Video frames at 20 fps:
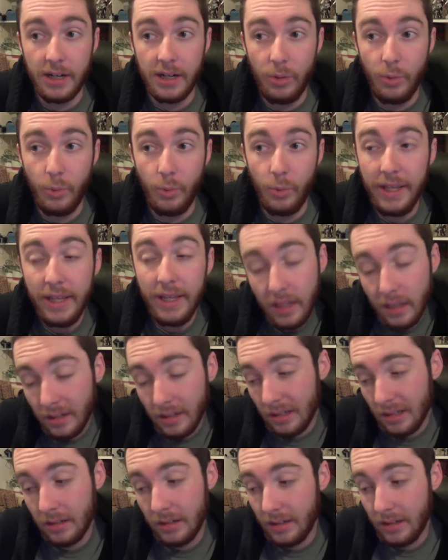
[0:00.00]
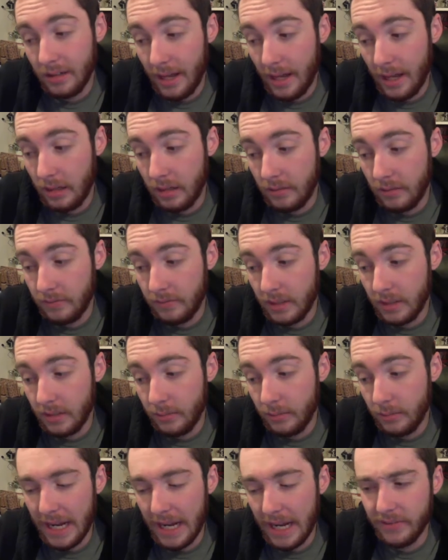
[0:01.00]
We have
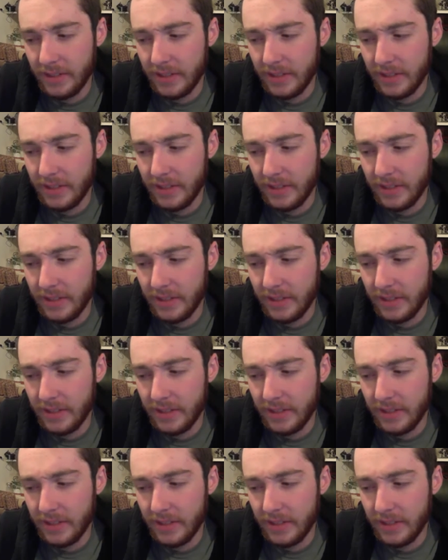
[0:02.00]
a